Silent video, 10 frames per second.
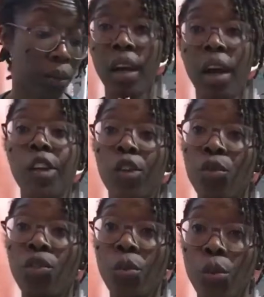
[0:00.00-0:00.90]
I
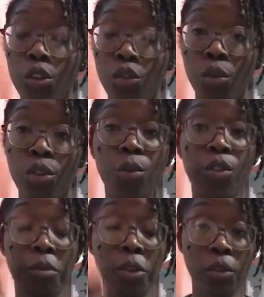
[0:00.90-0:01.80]
used a resource which
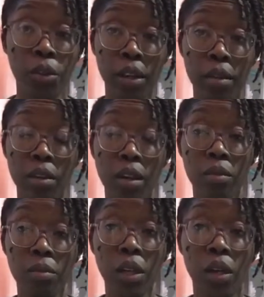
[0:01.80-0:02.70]
I'm going to link down
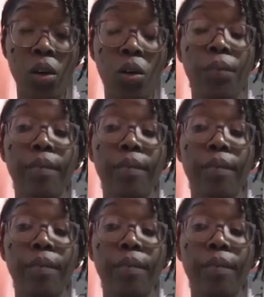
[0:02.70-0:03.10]
below,